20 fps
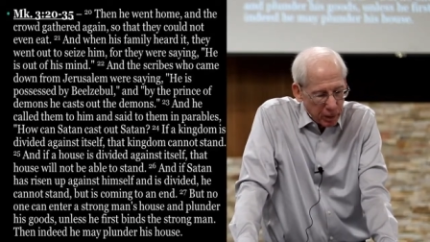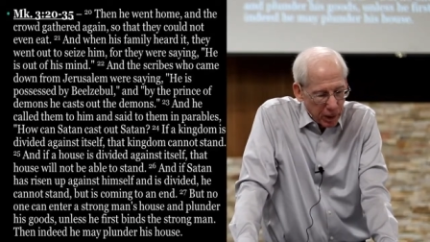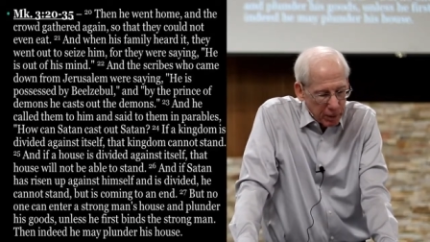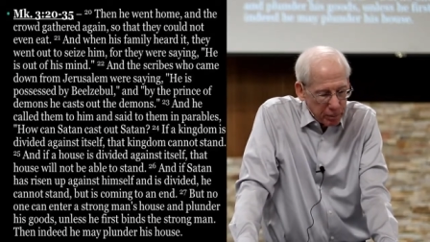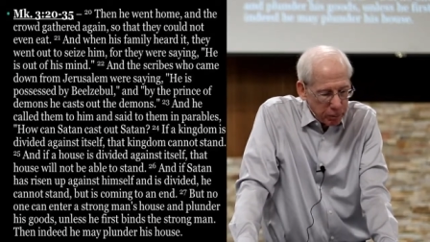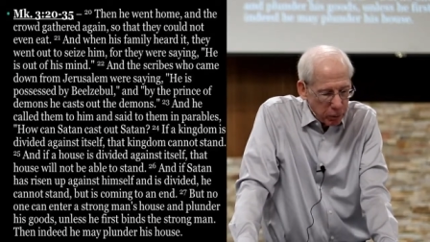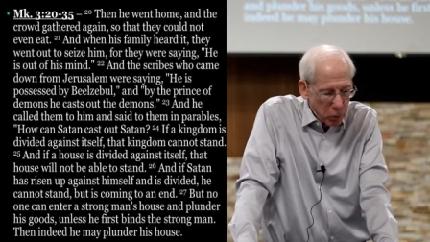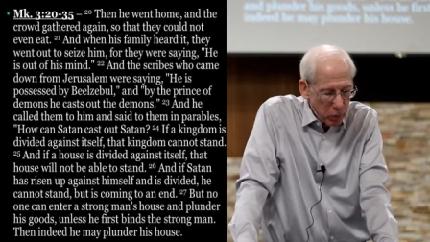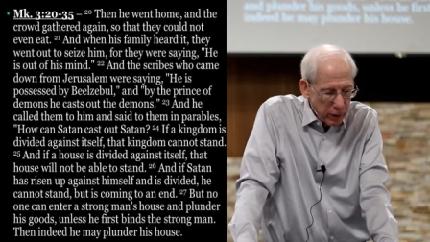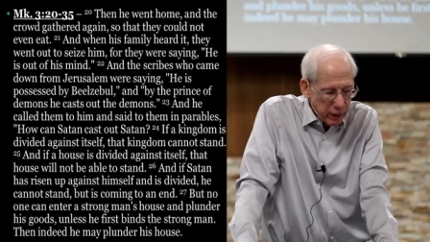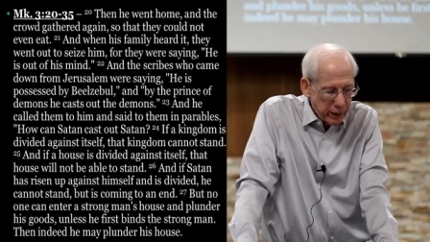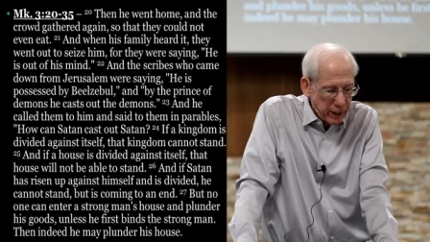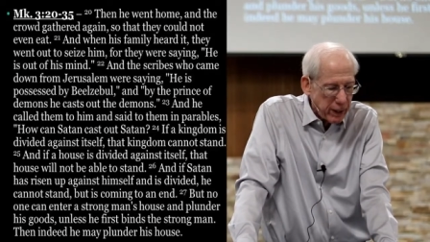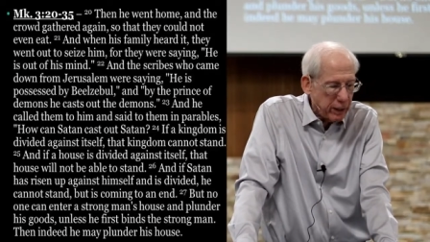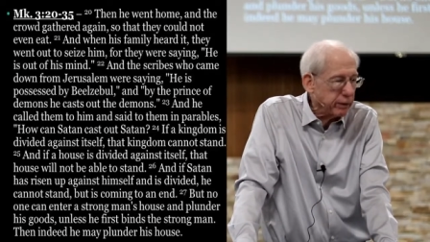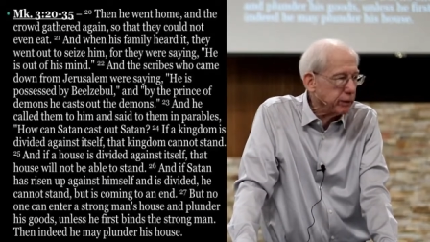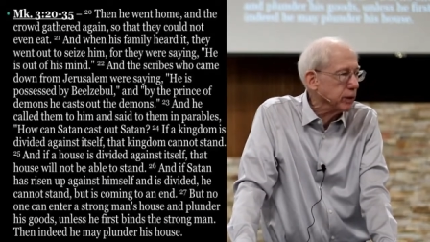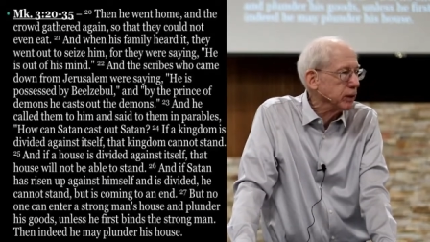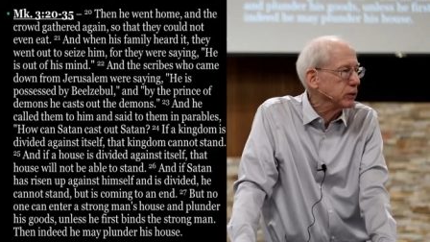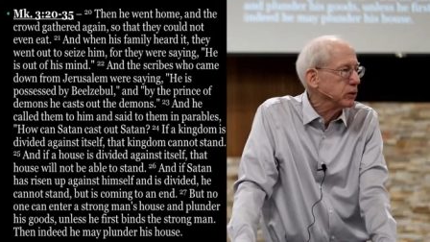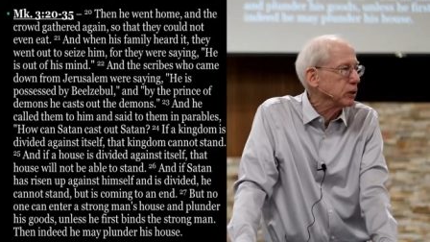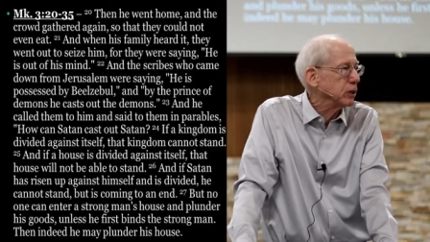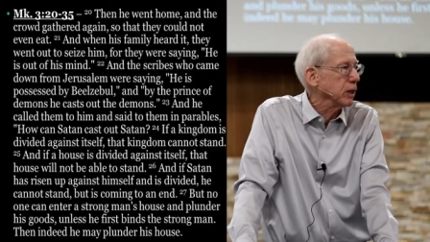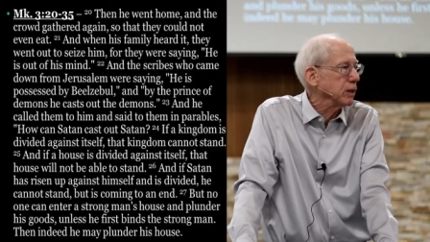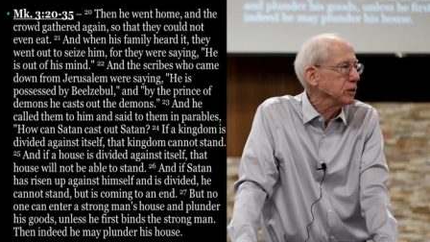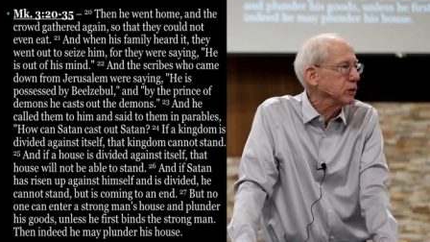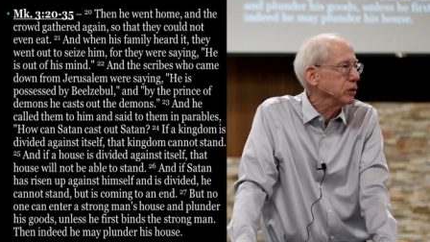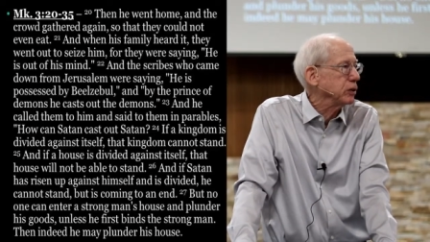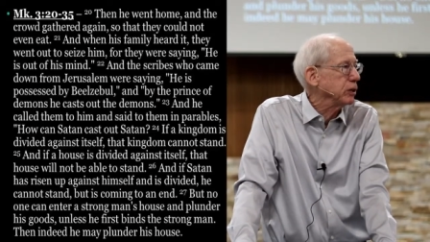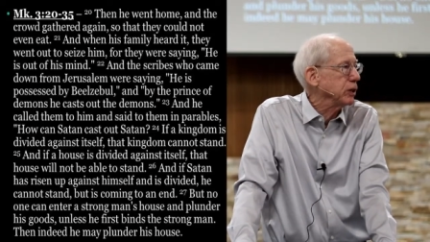by pointing out that
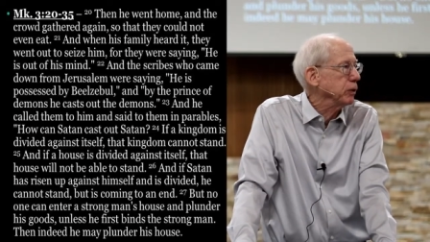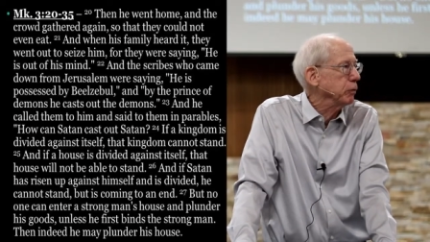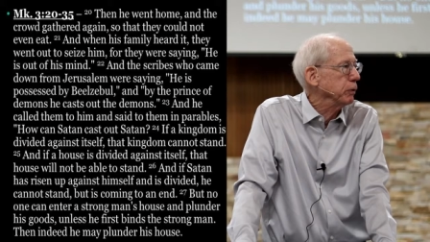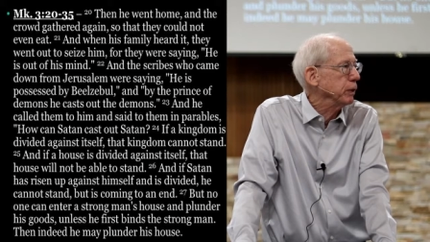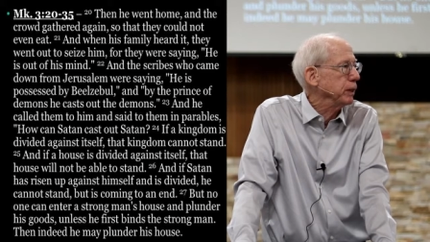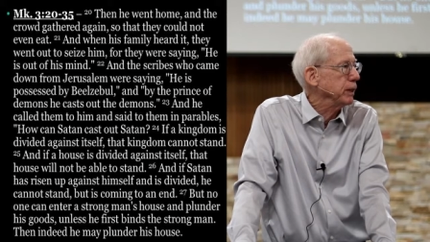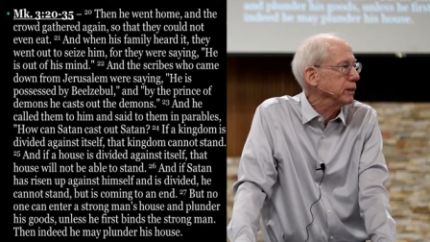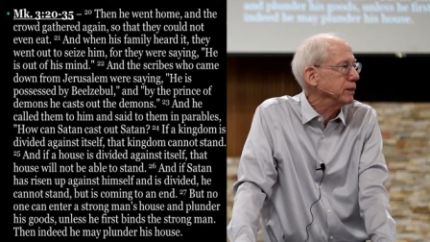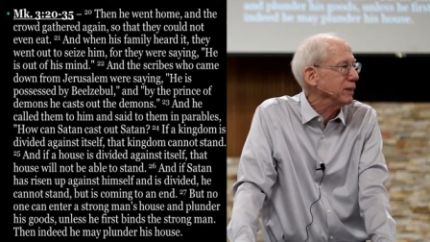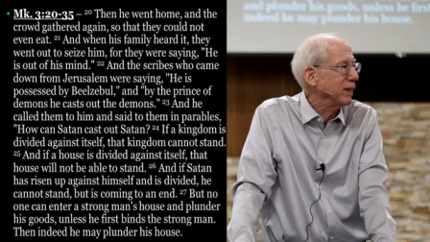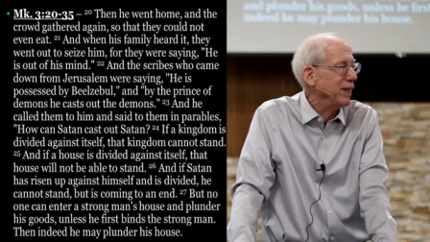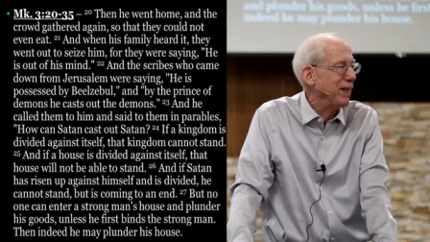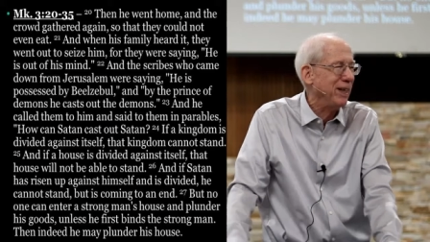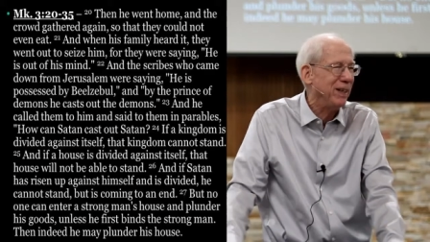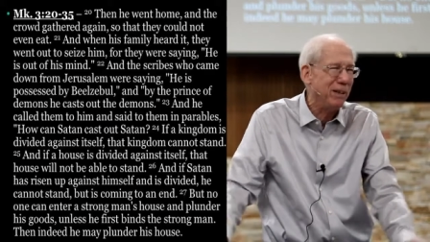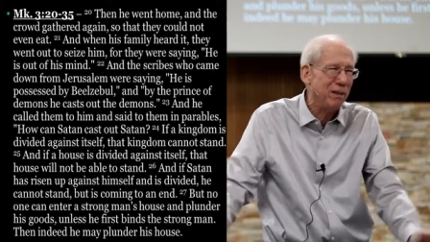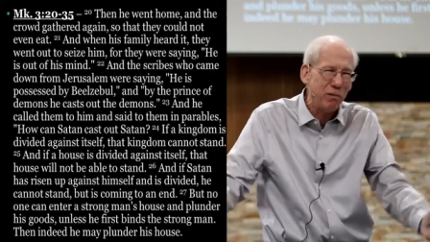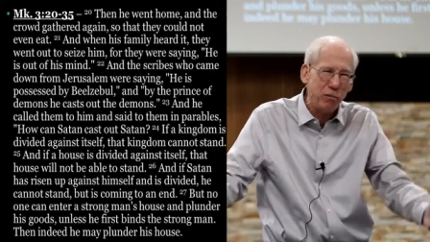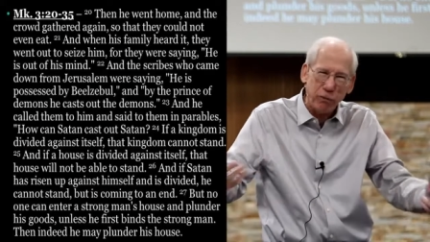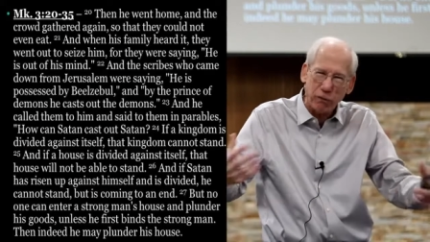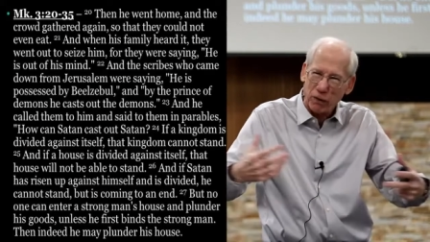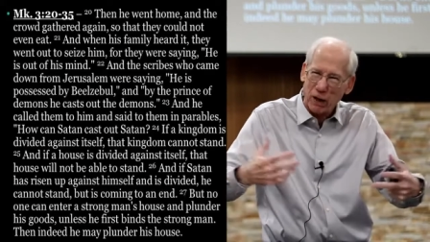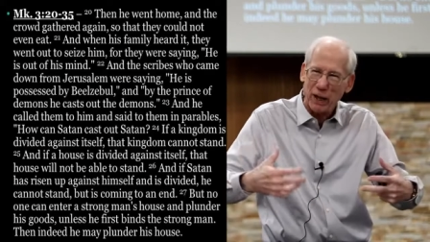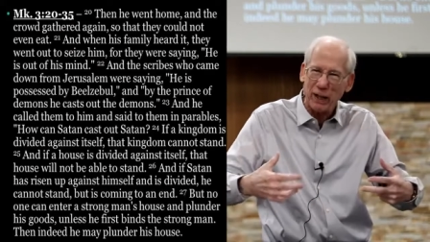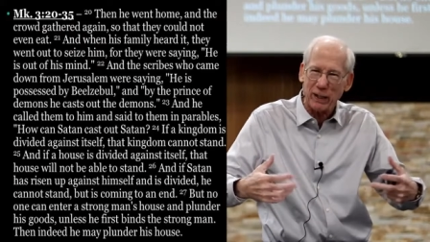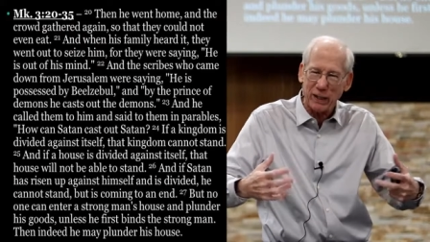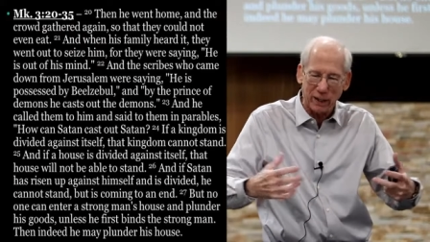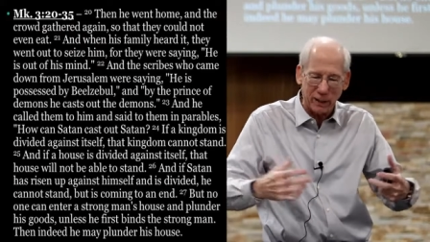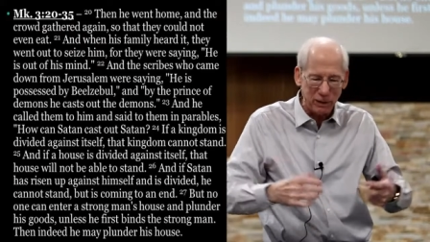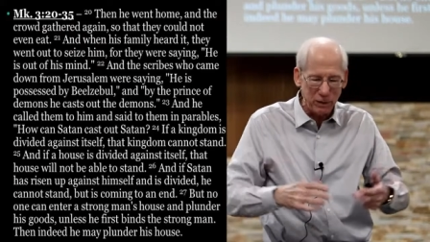such serious
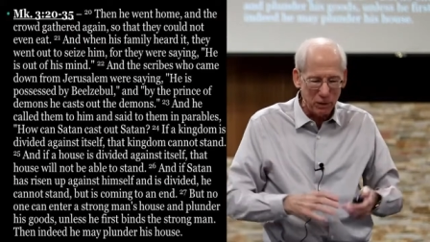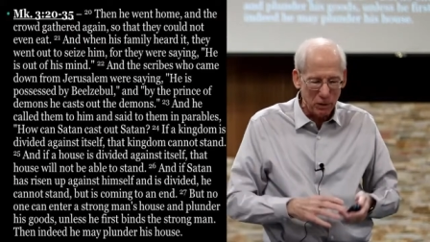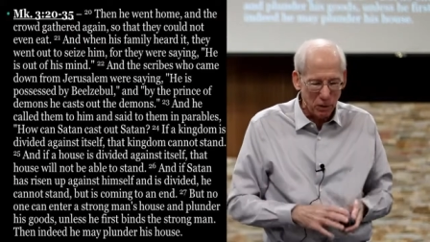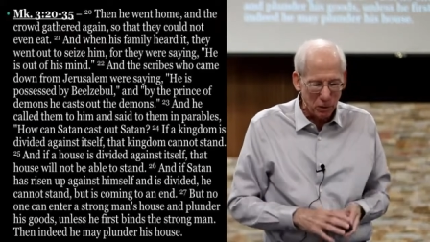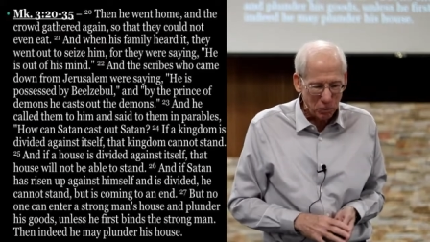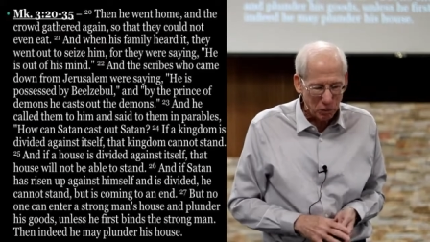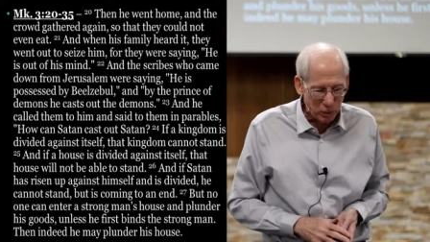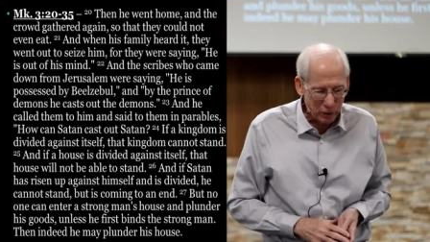infighting